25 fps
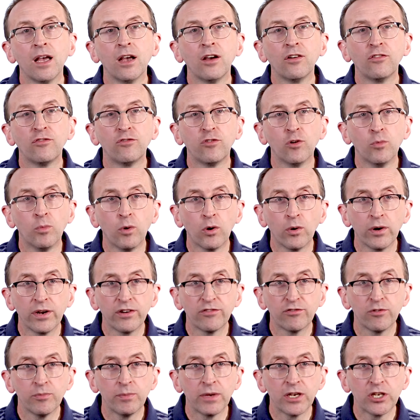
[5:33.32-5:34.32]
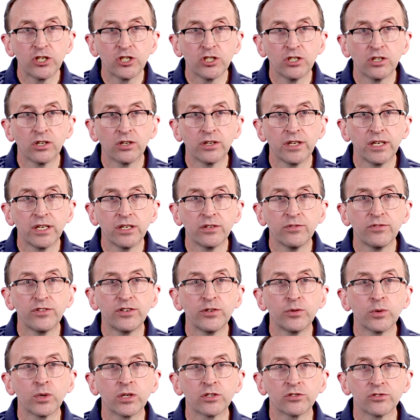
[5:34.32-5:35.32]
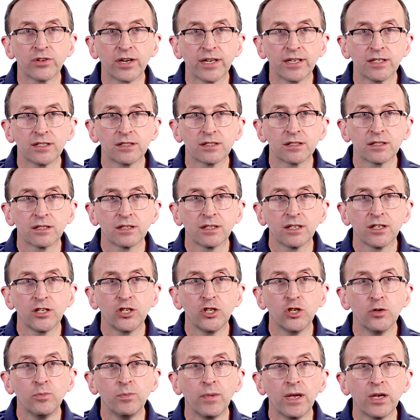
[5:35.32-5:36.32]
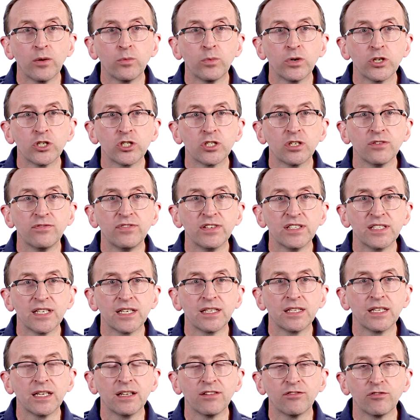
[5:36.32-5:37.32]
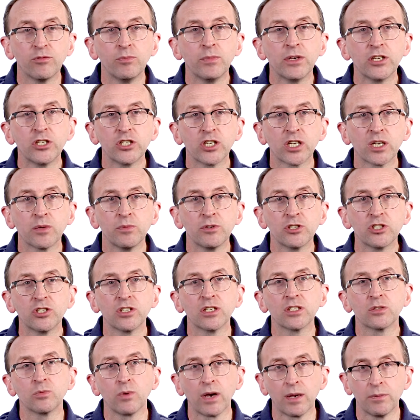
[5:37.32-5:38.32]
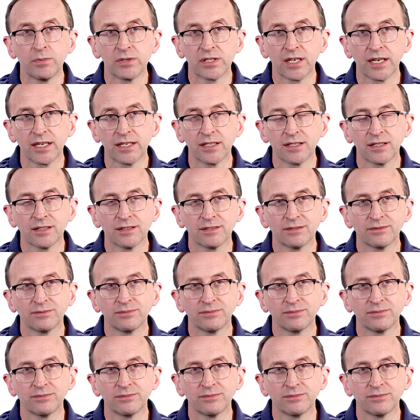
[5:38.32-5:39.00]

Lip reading: For more information on individuals' rights, you may wish to visit the Information Commissioner's website.